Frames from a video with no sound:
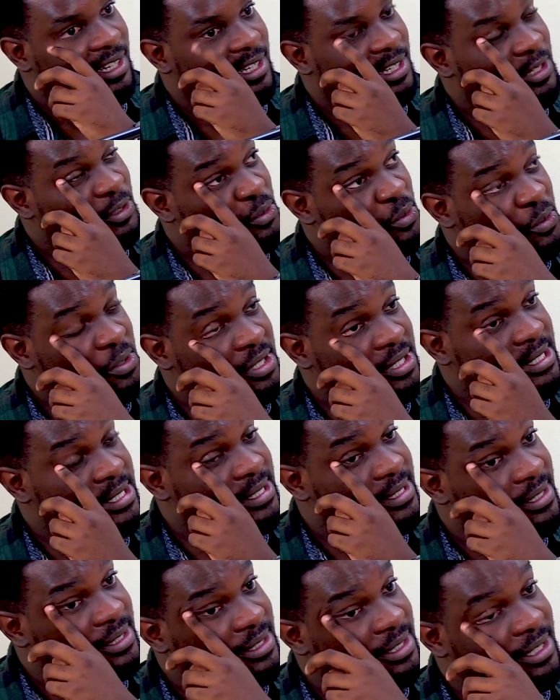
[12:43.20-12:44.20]
It
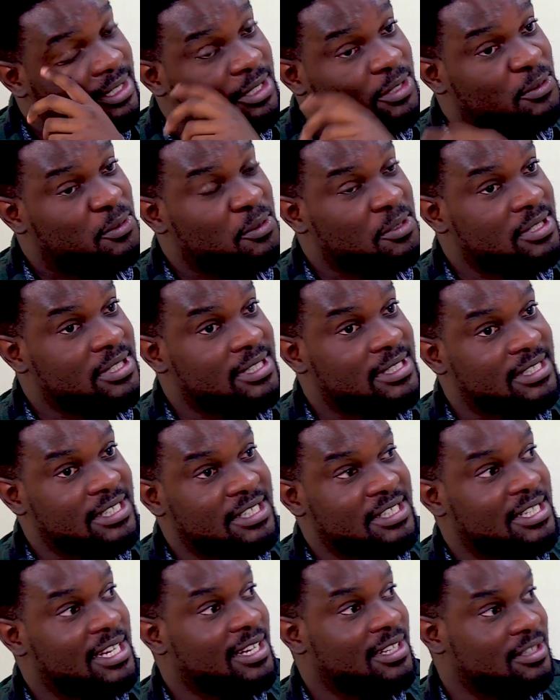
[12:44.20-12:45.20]
was
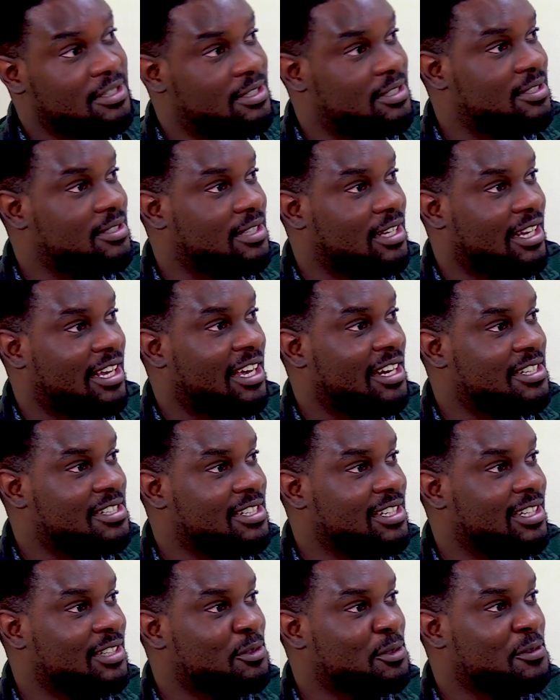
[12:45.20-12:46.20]
intense, I gotta
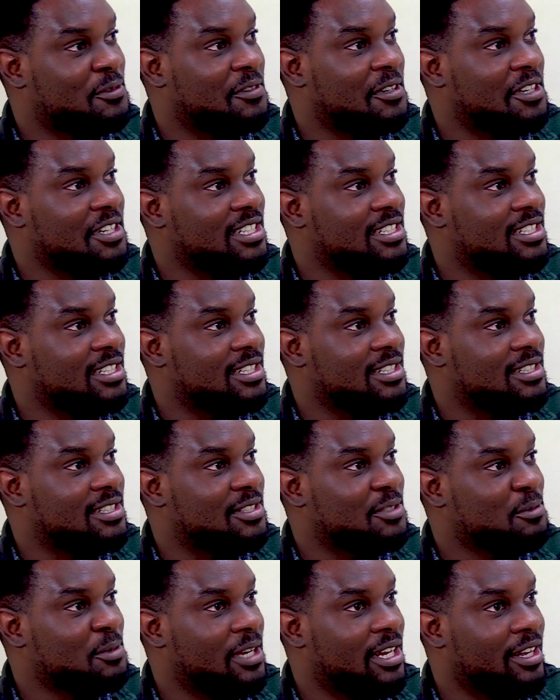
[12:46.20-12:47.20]
say. It was very
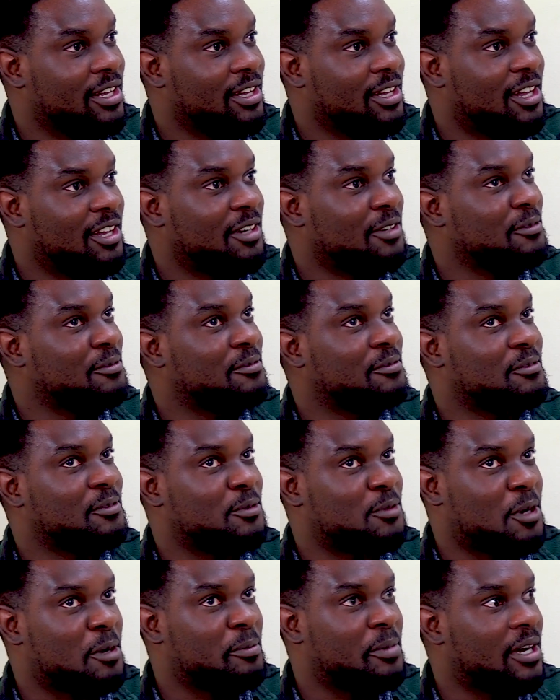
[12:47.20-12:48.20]
intense. We had a lot of
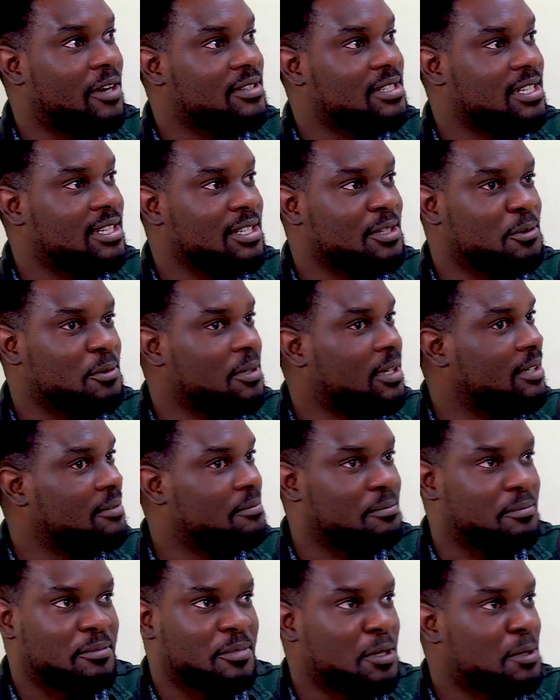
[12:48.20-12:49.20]
dropouts. I think we had
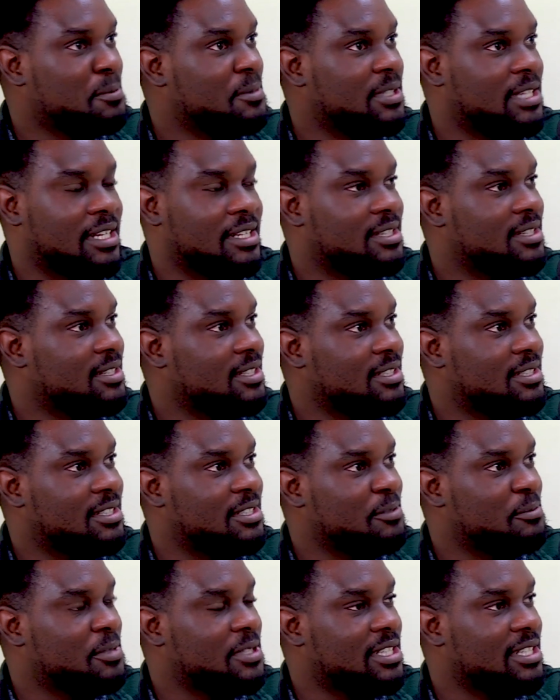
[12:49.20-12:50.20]
probably like
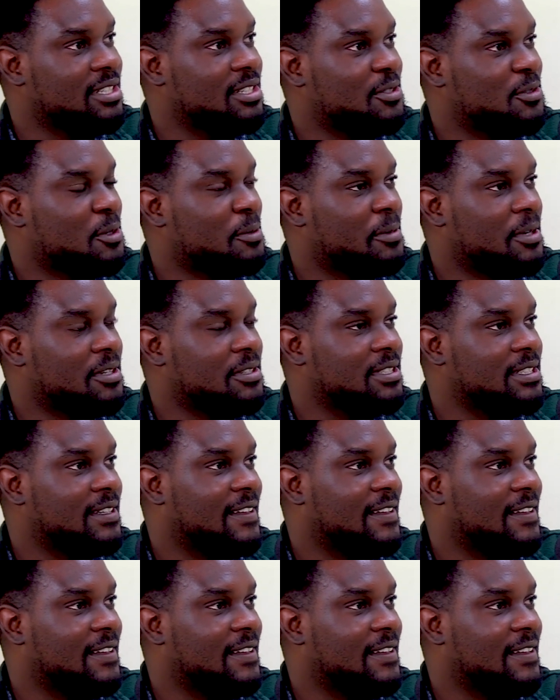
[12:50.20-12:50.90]
60% dropouts.